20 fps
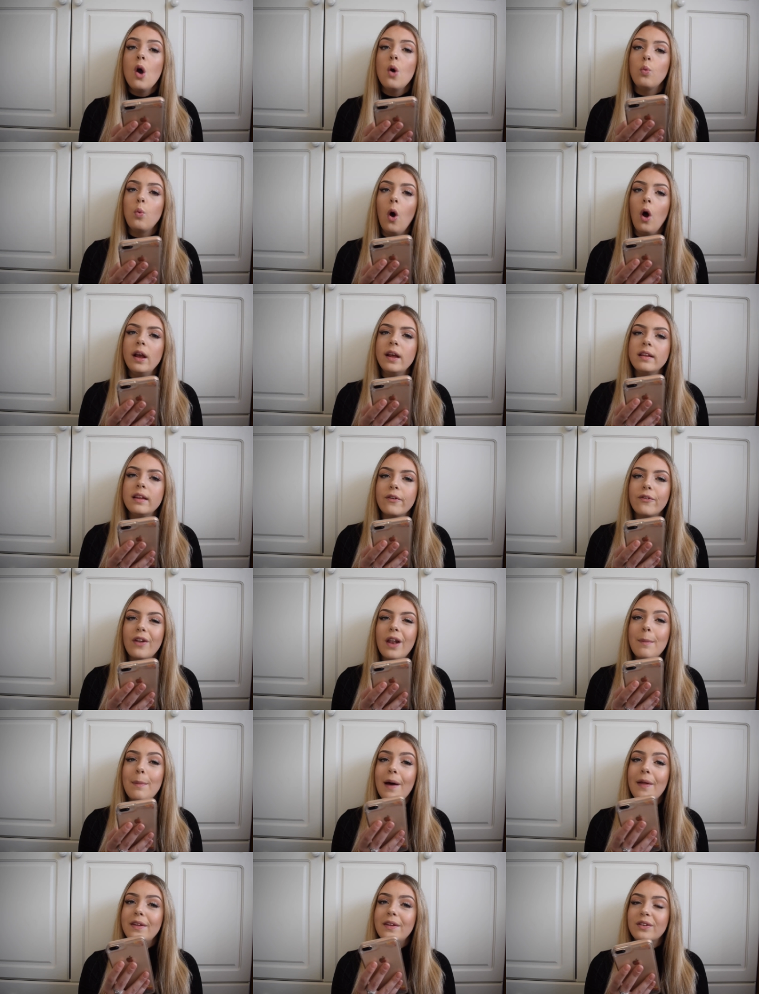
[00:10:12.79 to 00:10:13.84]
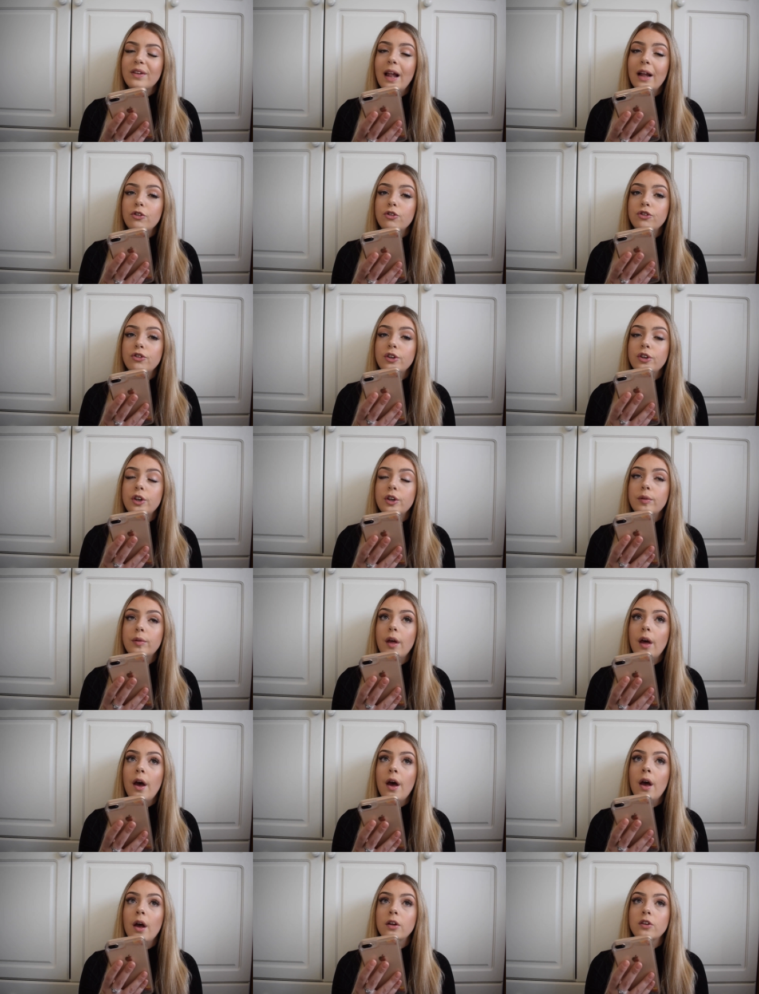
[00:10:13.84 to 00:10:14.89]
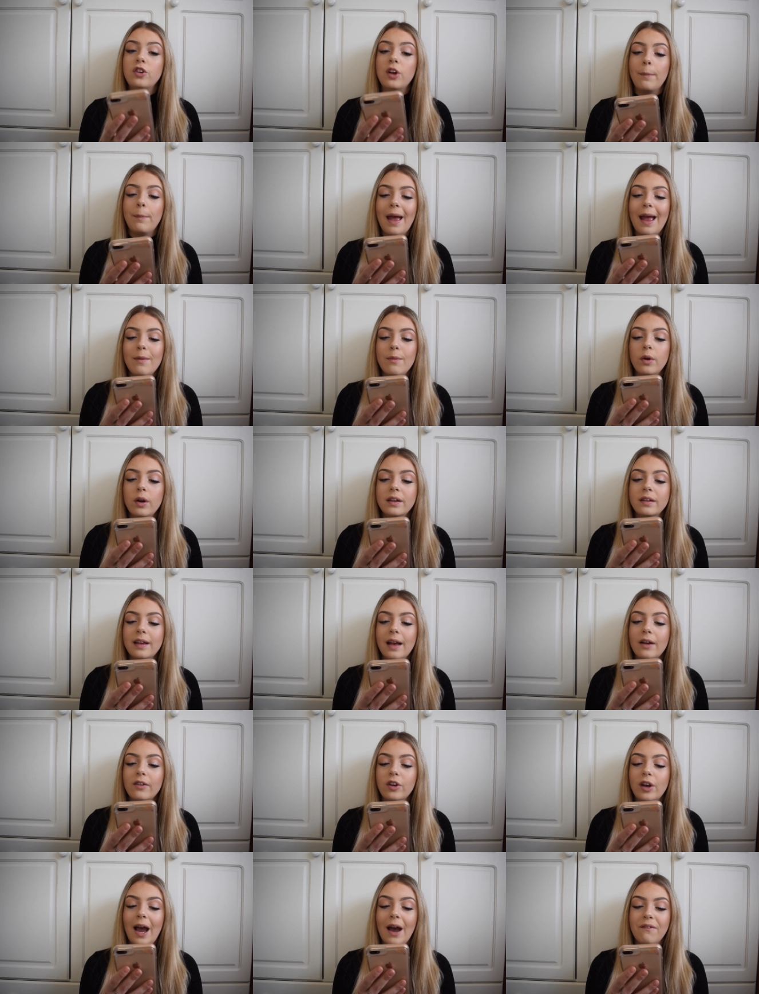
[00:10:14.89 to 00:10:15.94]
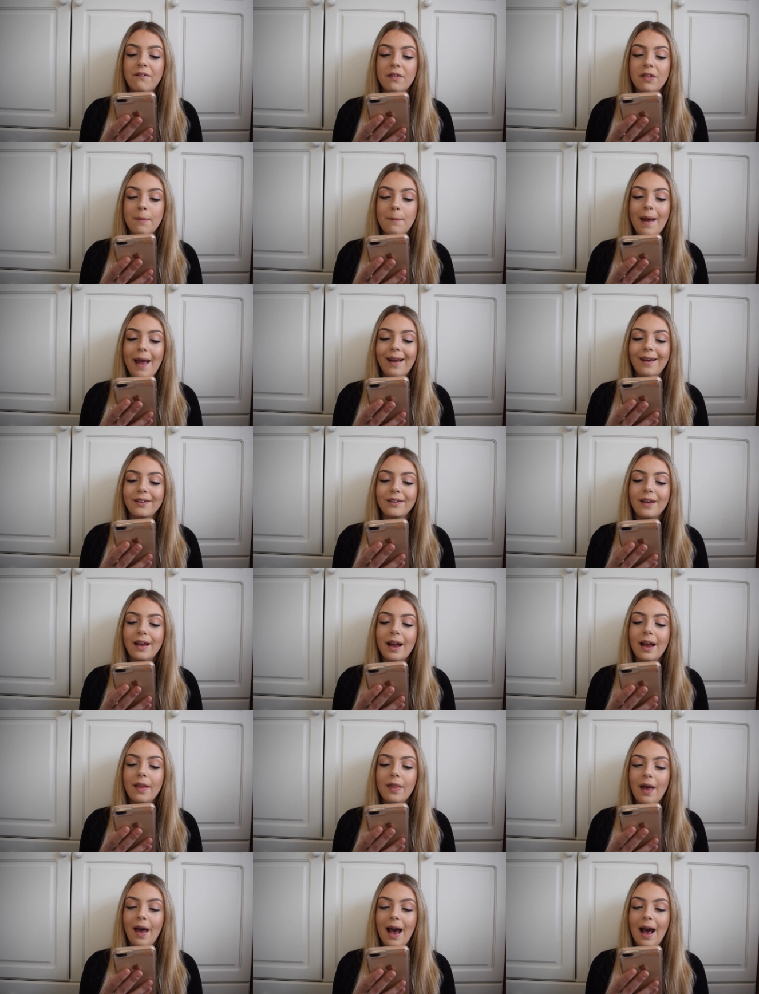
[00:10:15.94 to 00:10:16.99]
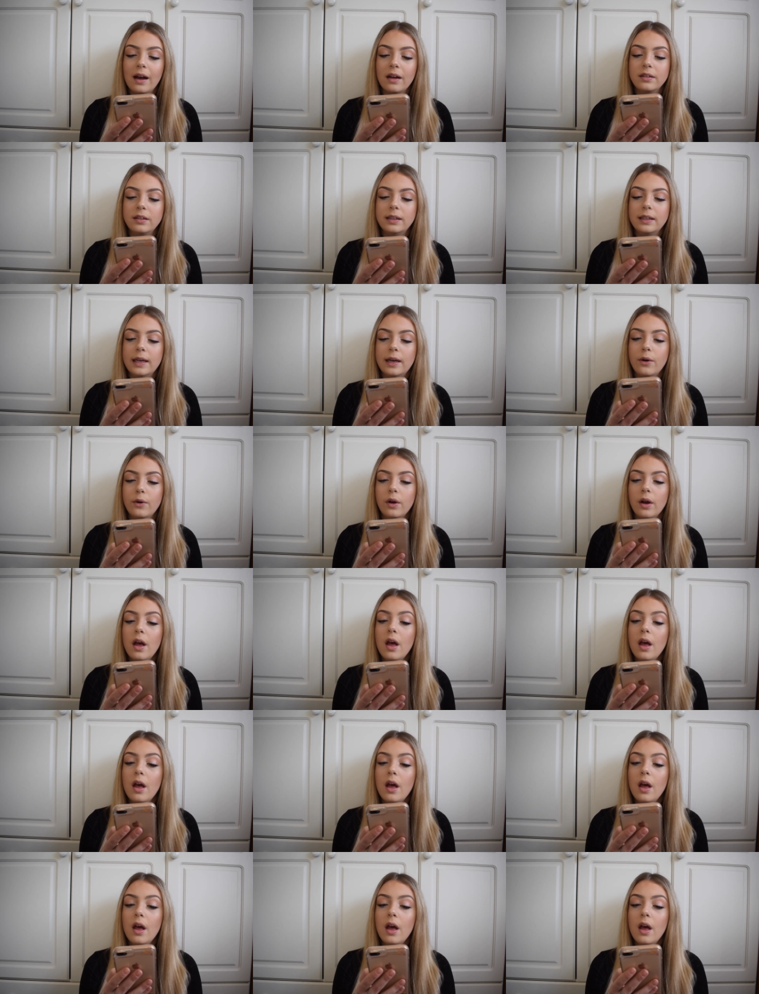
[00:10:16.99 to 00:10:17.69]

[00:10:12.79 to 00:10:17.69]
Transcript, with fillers: What is different about this collection to the champagne one is they actually have the base layer, the Hatsilk,